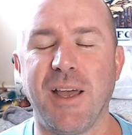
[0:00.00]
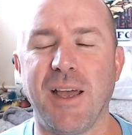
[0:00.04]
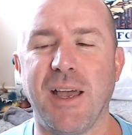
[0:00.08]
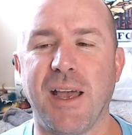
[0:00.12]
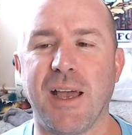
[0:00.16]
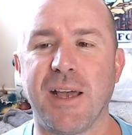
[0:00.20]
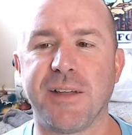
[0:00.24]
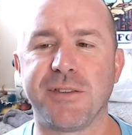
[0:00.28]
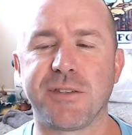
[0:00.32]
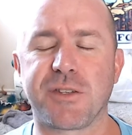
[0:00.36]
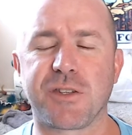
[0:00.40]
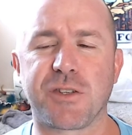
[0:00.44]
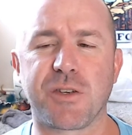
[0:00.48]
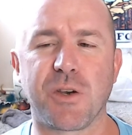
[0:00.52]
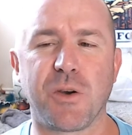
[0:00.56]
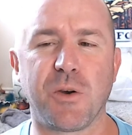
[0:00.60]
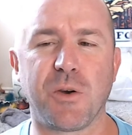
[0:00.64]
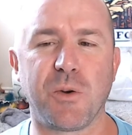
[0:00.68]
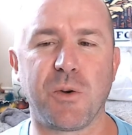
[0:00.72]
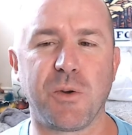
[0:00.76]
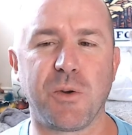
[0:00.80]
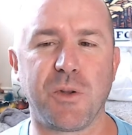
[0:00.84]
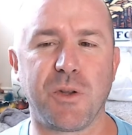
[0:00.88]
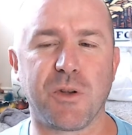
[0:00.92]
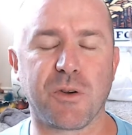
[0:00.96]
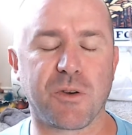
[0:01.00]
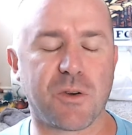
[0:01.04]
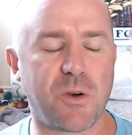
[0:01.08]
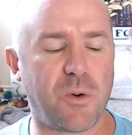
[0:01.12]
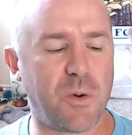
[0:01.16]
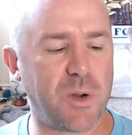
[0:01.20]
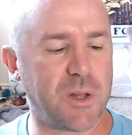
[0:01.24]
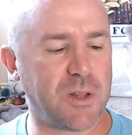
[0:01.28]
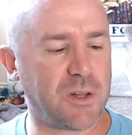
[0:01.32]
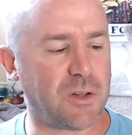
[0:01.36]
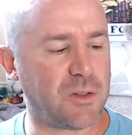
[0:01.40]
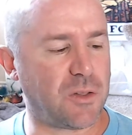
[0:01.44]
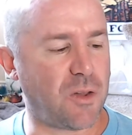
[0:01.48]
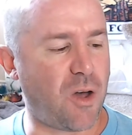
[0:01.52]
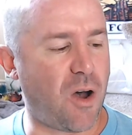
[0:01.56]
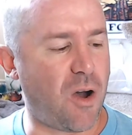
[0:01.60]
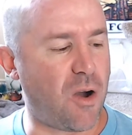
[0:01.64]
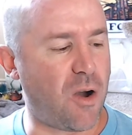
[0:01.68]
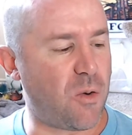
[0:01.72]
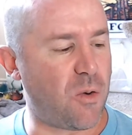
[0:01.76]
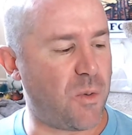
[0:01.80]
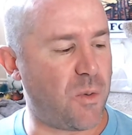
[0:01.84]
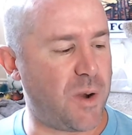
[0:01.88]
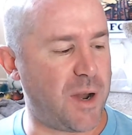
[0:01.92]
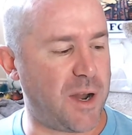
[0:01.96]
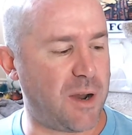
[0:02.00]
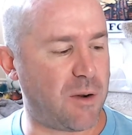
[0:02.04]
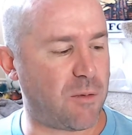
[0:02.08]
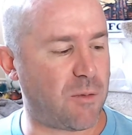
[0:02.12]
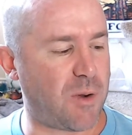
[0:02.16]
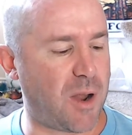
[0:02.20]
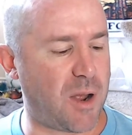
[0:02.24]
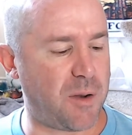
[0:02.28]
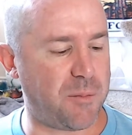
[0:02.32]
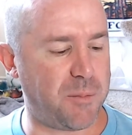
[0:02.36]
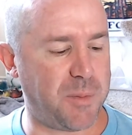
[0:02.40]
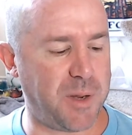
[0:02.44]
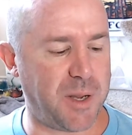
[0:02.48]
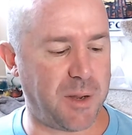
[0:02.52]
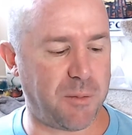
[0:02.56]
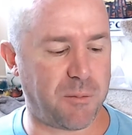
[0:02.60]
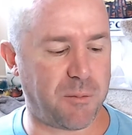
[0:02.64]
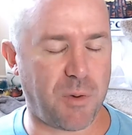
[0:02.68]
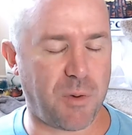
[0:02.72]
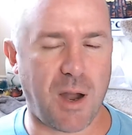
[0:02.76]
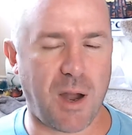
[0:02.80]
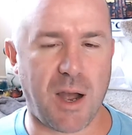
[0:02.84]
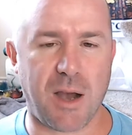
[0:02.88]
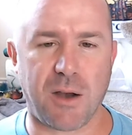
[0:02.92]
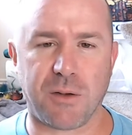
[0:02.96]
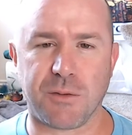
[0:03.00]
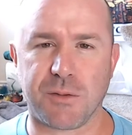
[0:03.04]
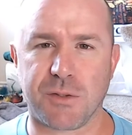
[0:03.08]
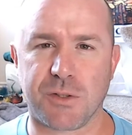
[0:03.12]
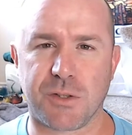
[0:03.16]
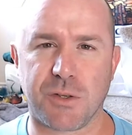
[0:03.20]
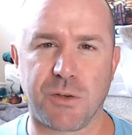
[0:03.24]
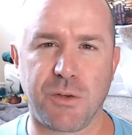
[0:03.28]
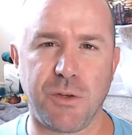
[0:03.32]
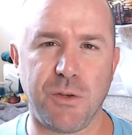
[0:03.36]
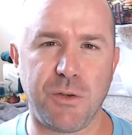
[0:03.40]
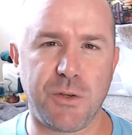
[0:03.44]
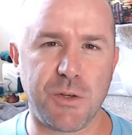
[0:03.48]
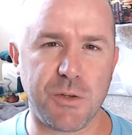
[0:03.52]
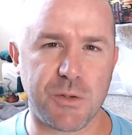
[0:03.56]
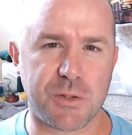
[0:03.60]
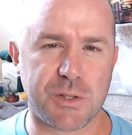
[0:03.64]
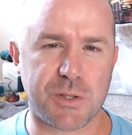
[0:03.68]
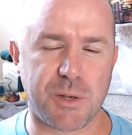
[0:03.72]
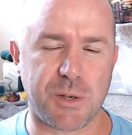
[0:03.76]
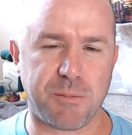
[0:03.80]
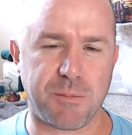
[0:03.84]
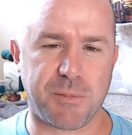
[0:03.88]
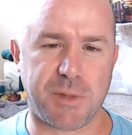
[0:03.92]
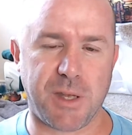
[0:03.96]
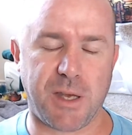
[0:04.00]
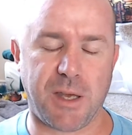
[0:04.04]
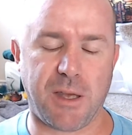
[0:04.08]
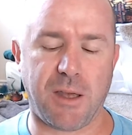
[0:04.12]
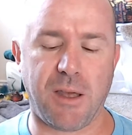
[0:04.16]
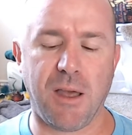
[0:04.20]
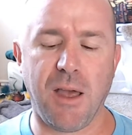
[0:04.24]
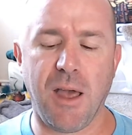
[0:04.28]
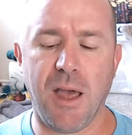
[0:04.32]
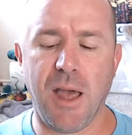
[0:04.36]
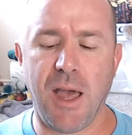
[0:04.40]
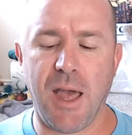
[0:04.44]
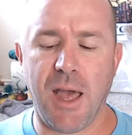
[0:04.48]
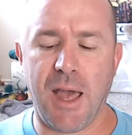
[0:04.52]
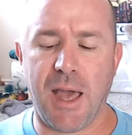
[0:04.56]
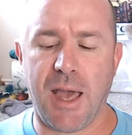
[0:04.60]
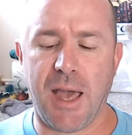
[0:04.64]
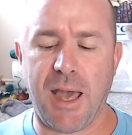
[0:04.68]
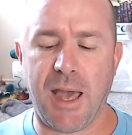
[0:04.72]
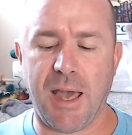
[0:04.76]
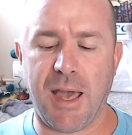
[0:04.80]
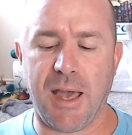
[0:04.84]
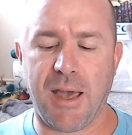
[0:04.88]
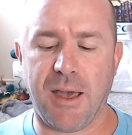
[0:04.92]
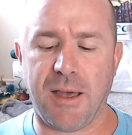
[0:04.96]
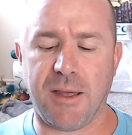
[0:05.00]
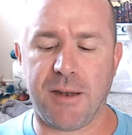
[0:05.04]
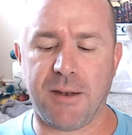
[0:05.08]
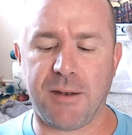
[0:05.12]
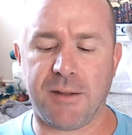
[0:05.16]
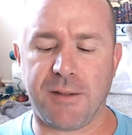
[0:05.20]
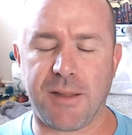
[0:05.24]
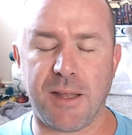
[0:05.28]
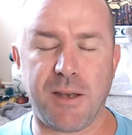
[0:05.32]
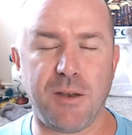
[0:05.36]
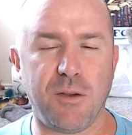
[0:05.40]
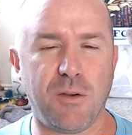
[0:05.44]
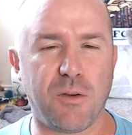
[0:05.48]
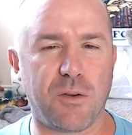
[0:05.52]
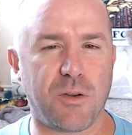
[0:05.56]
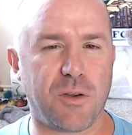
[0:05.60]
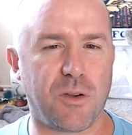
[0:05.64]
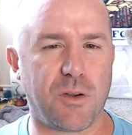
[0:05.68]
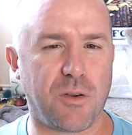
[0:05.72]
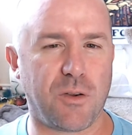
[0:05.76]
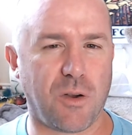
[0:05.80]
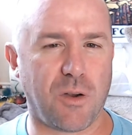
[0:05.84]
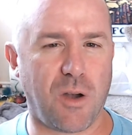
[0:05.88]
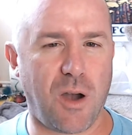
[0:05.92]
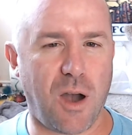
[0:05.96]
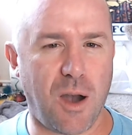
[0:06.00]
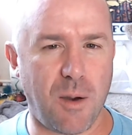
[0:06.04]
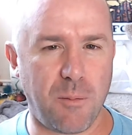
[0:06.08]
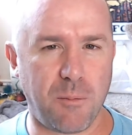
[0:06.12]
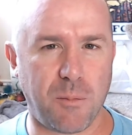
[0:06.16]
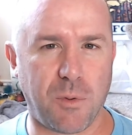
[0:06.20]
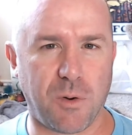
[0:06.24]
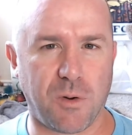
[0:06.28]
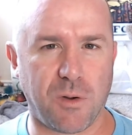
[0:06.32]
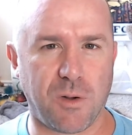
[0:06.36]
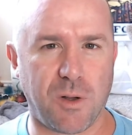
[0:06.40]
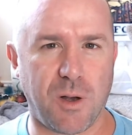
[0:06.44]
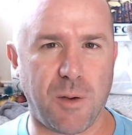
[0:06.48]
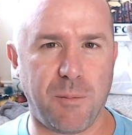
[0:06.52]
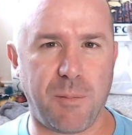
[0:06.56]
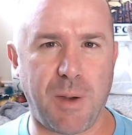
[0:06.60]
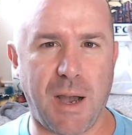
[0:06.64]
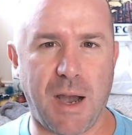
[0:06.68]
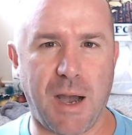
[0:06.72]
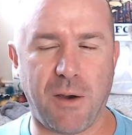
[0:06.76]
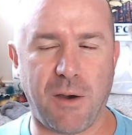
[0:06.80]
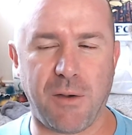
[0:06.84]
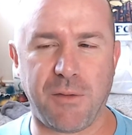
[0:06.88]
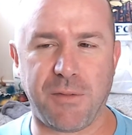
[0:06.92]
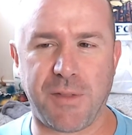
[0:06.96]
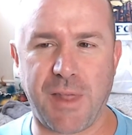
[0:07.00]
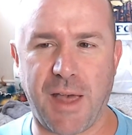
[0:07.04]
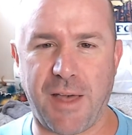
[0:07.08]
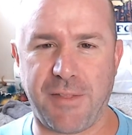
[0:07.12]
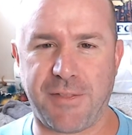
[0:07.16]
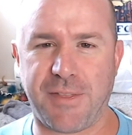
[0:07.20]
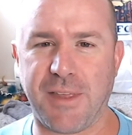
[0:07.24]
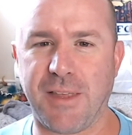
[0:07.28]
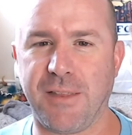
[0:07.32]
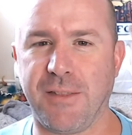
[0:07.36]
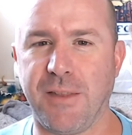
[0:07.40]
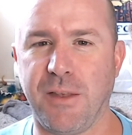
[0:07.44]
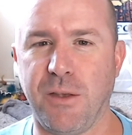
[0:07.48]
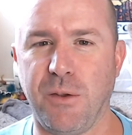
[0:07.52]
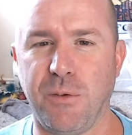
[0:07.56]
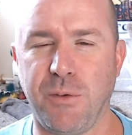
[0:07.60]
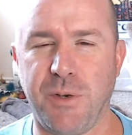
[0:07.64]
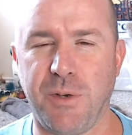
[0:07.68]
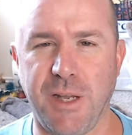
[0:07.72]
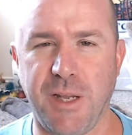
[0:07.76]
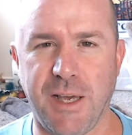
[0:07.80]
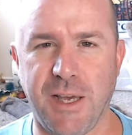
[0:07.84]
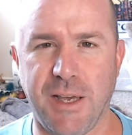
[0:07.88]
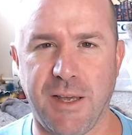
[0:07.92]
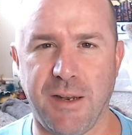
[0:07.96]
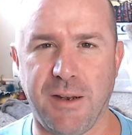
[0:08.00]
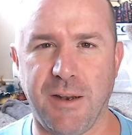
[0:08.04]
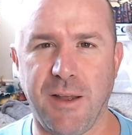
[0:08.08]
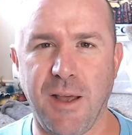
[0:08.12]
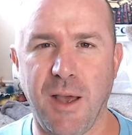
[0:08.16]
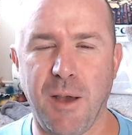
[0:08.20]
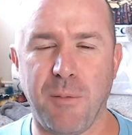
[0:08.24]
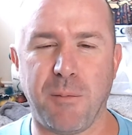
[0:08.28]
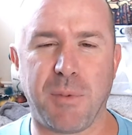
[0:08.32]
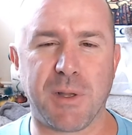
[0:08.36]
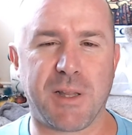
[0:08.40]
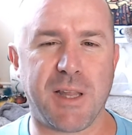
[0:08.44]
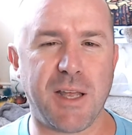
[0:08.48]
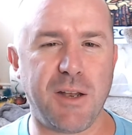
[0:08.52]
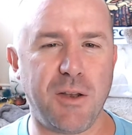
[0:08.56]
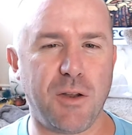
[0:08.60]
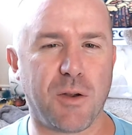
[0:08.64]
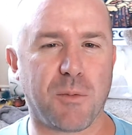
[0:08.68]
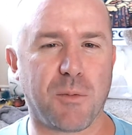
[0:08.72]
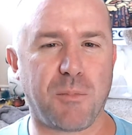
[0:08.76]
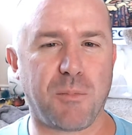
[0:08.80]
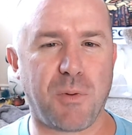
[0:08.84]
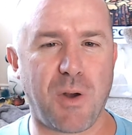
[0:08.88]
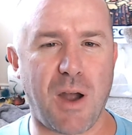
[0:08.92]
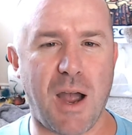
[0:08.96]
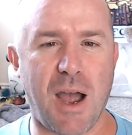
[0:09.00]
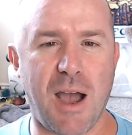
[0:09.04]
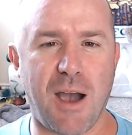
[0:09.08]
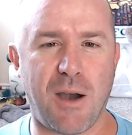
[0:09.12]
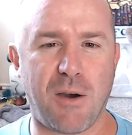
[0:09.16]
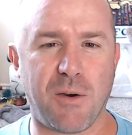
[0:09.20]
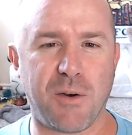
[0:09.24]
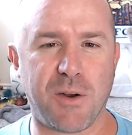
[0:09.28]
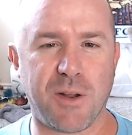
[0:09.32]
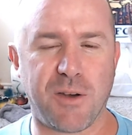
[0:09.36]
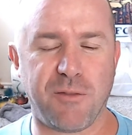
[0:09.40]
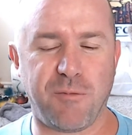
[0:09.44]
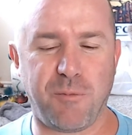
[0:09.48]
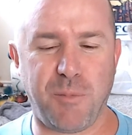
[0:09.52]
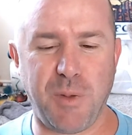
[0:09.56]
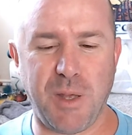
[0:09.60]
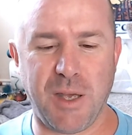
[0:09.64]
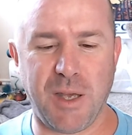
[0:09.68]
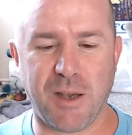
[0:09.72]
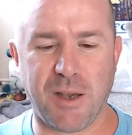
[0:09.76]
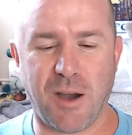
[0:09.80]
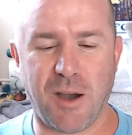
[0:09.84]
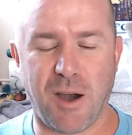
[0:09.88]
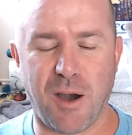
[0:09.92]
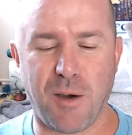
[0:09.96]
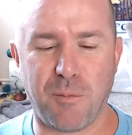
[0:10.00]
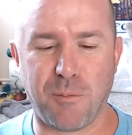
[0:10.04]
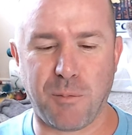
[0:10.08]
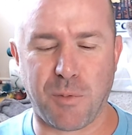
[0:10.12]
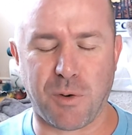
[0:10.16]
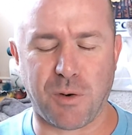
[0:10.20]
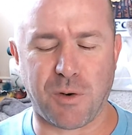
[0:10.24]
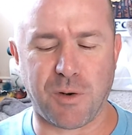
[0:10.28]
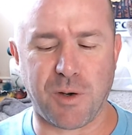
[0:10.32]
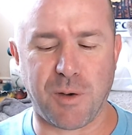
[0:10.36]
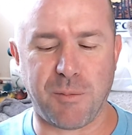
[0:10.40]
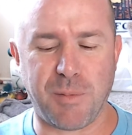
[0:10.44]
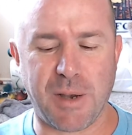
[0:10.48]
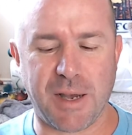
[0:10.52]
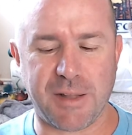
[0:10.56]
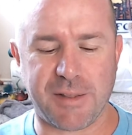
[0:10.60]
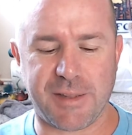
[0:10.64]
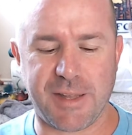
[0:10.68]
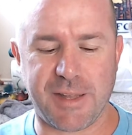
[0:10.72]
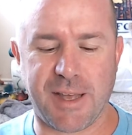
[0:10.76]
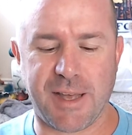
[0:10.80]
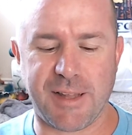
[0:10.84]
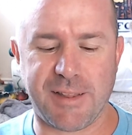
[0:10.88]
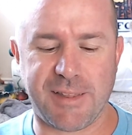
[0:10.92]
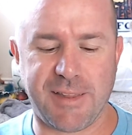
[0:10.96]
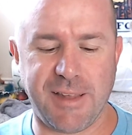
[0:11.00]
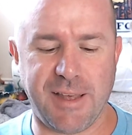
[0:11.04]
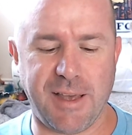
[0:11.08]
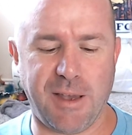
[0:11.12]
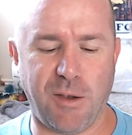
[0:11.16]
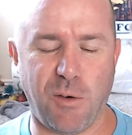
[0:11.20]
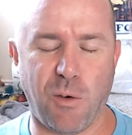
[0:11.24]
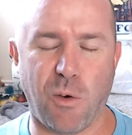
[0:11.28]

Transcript: And so you're going the long way around being proud. So you do something, and then you're, you're humble about that thing that you did, but then you're proud of being humble about that thing.